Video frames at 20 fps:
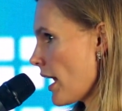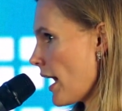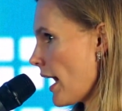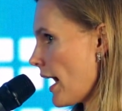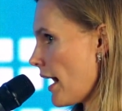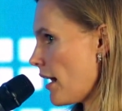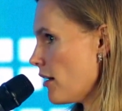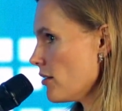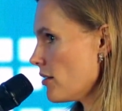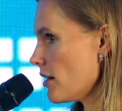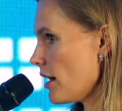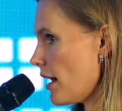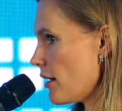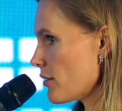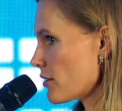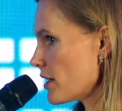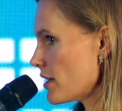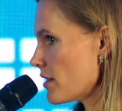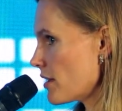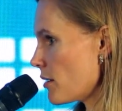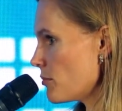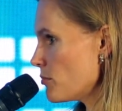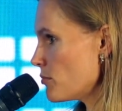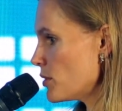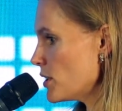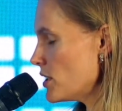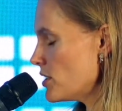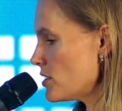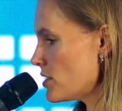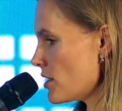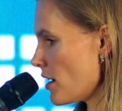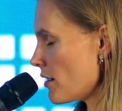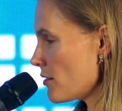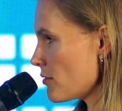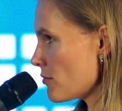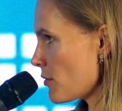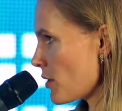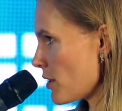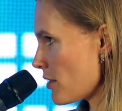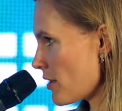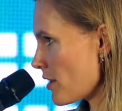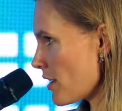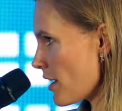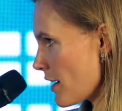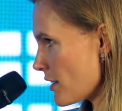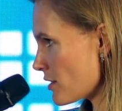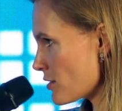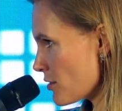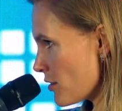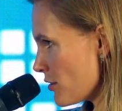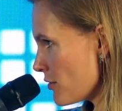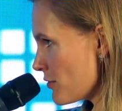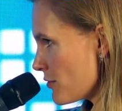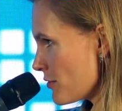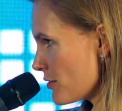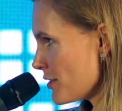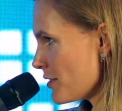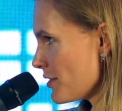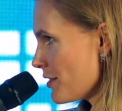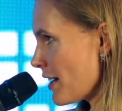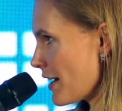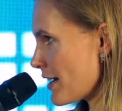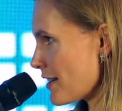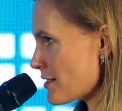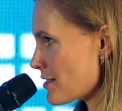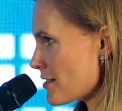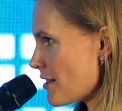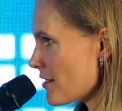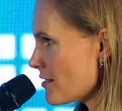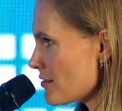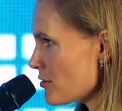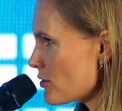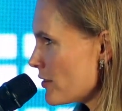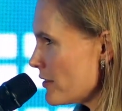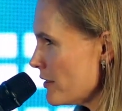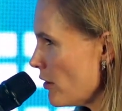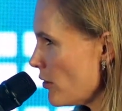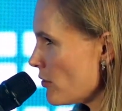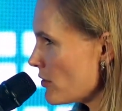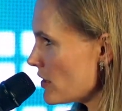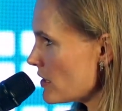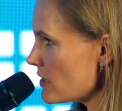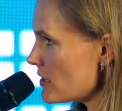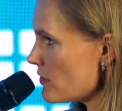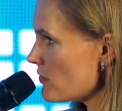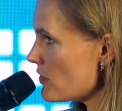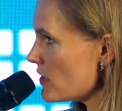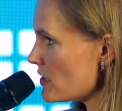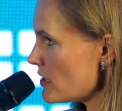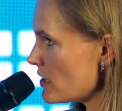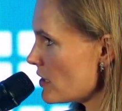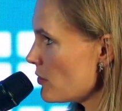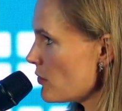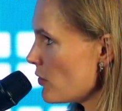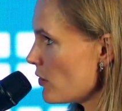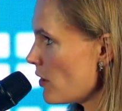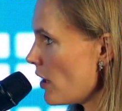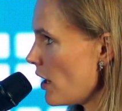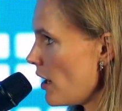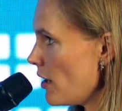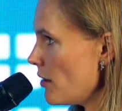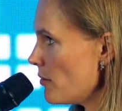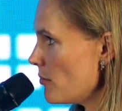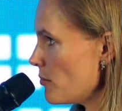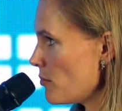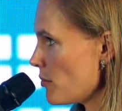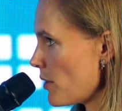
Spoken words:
How can that be done with the likes of, I guess, not only CVC